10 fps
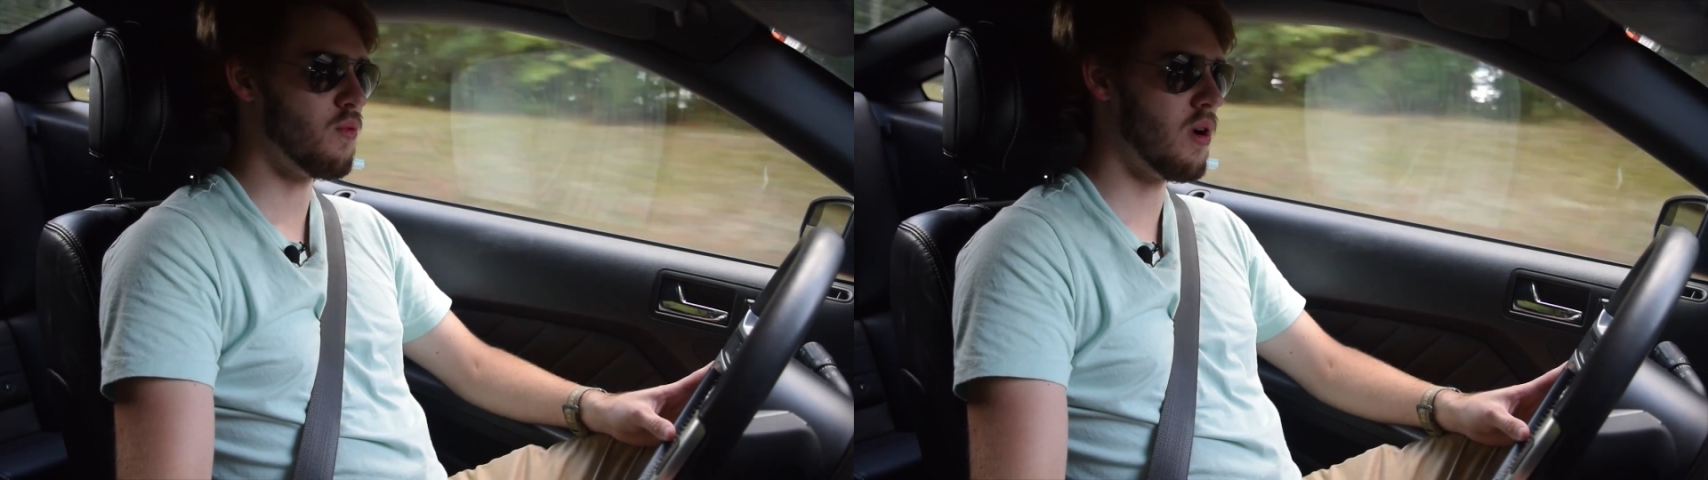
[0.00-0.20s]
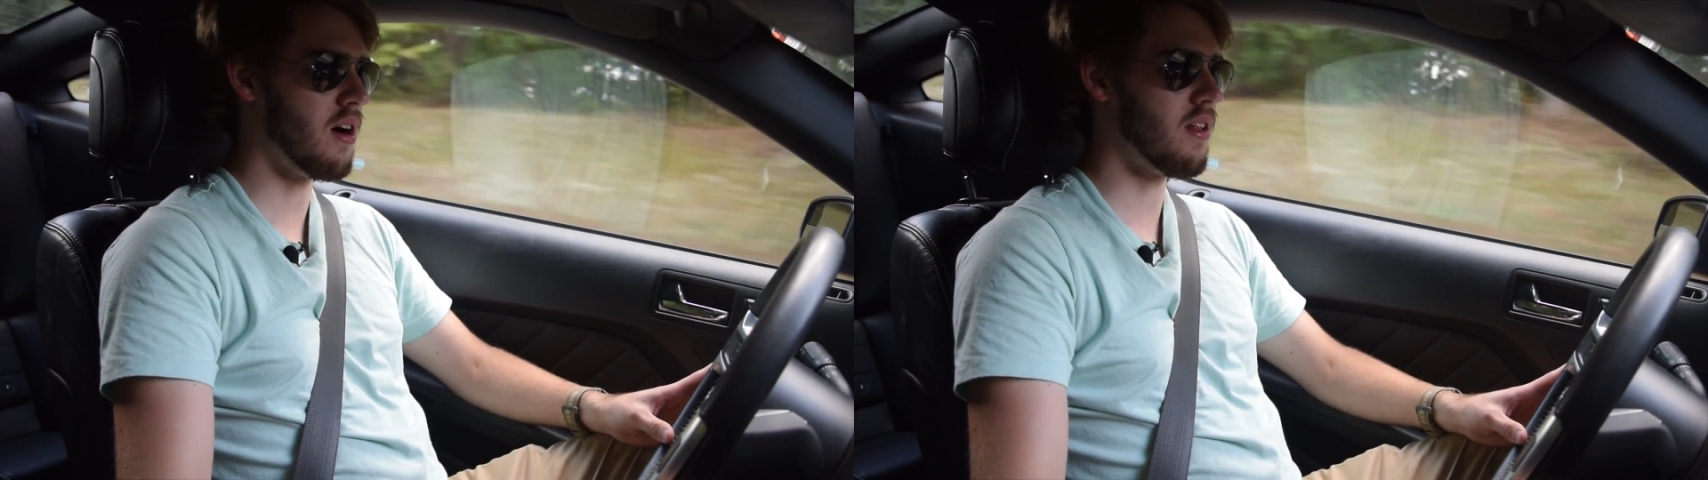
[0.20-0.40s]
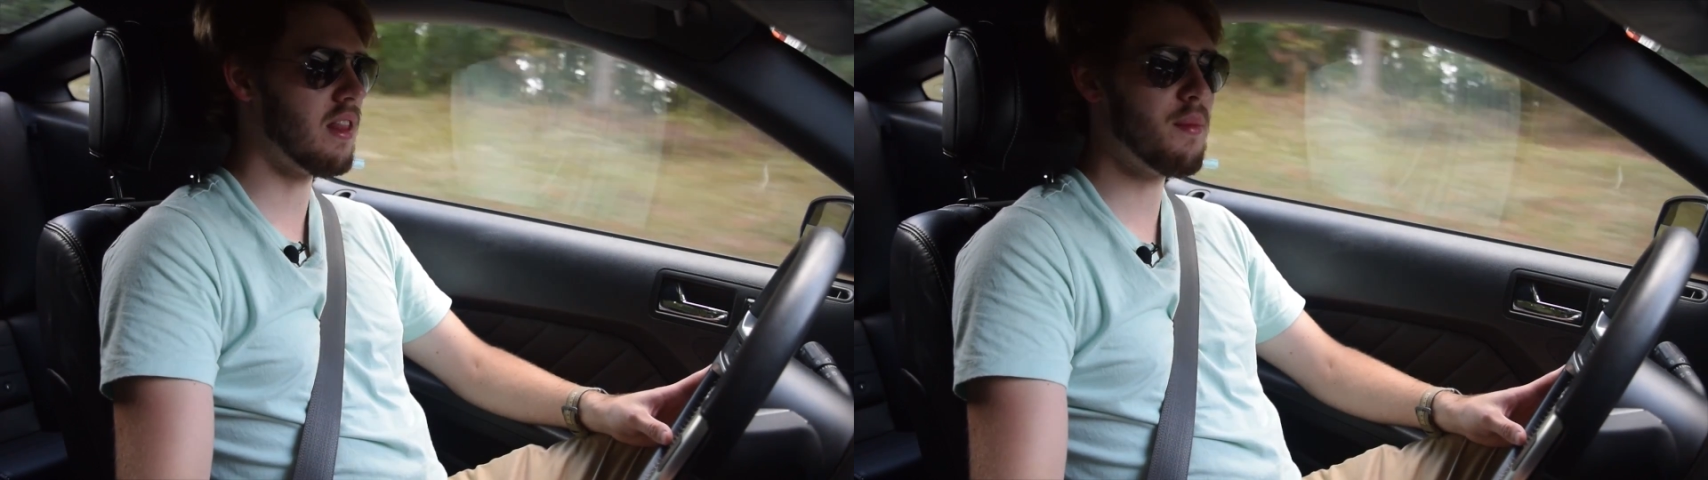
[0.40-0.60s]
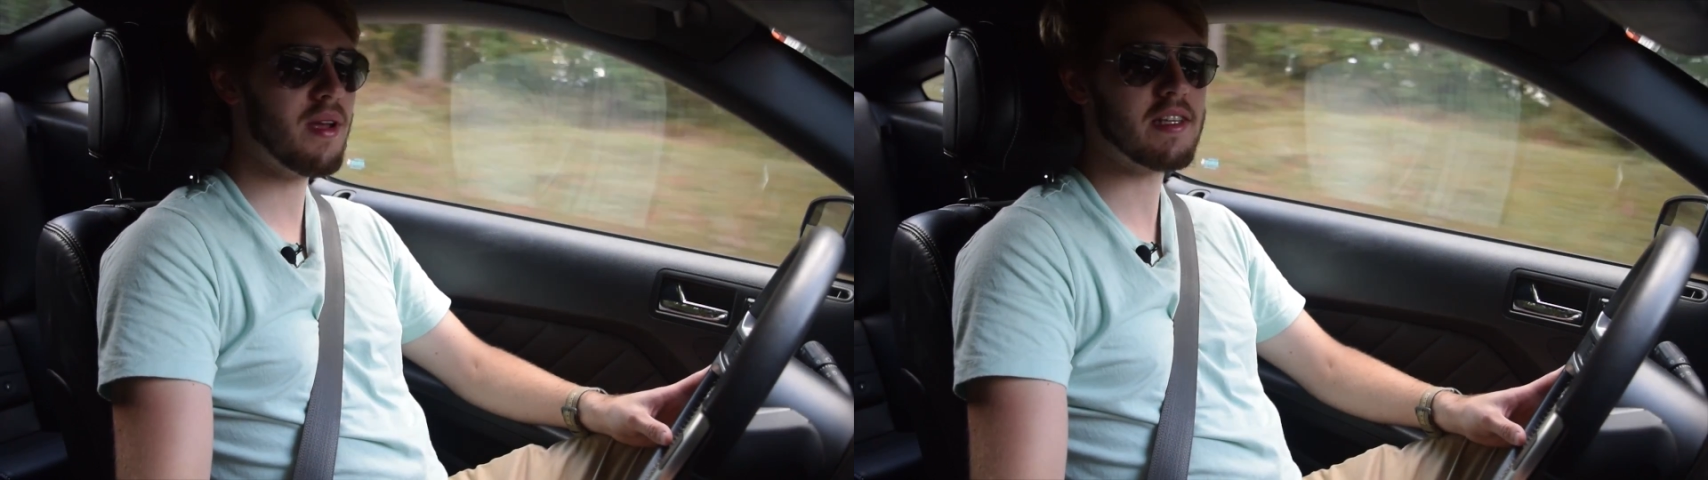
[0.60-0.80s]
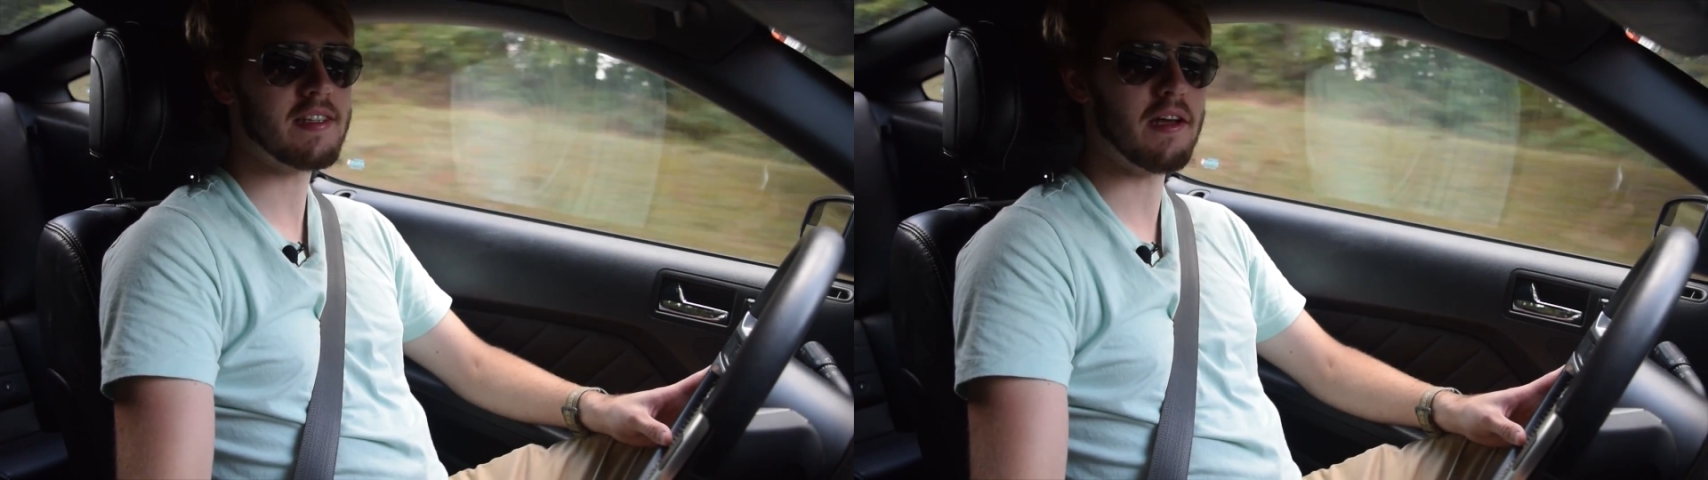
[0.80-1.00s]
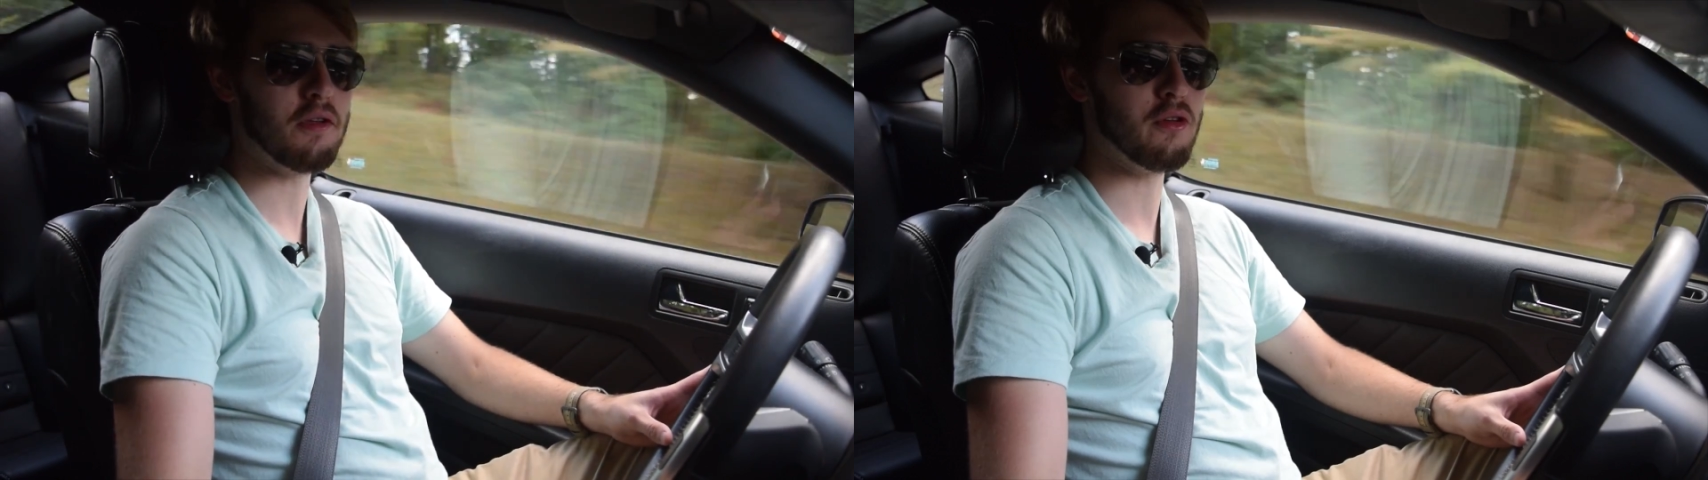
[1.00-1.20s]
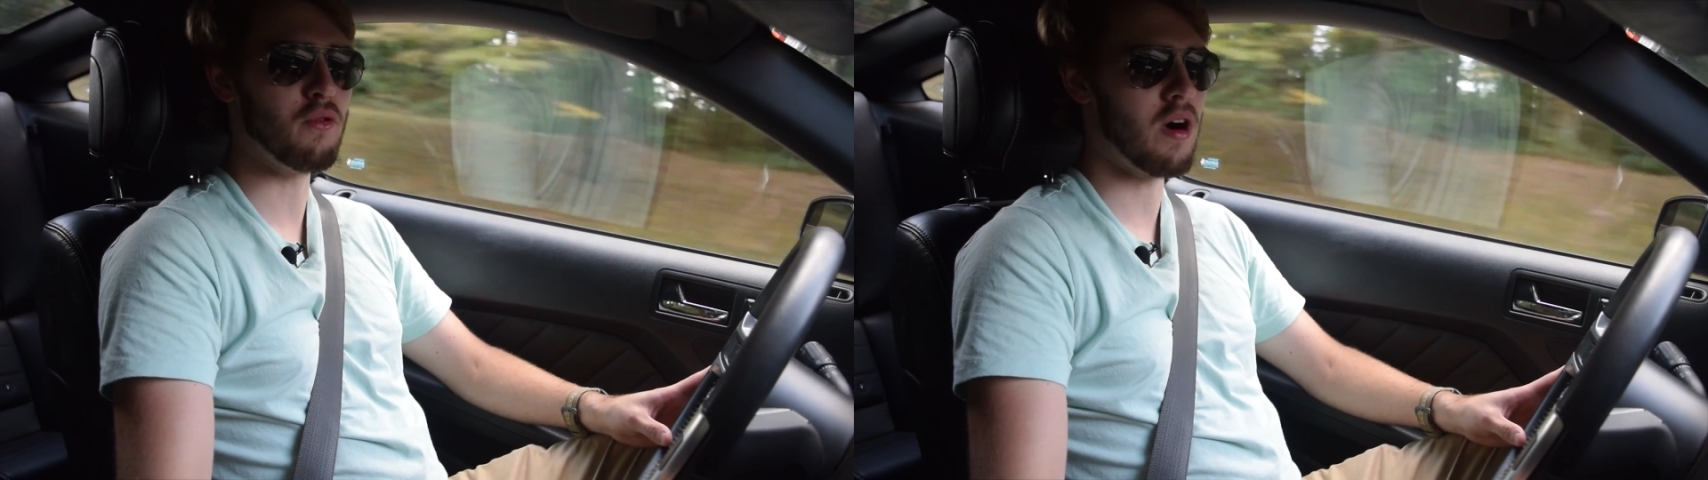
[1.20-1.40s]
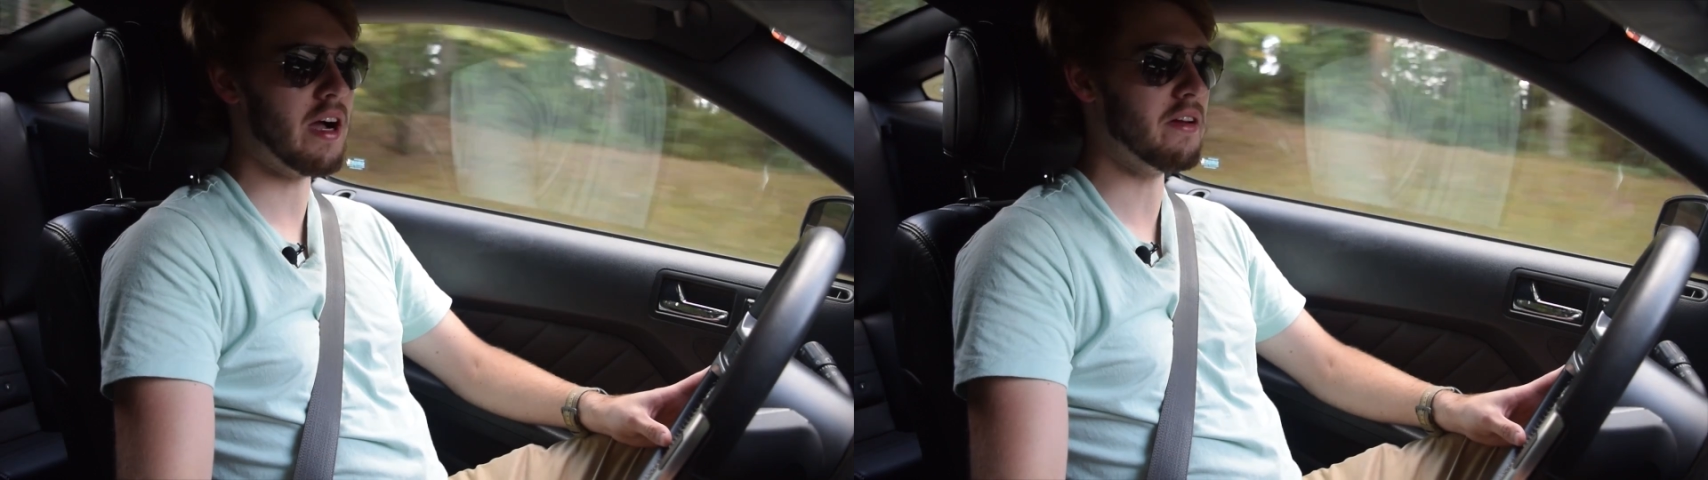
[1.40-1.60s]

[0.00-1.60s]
Well, let me tell you why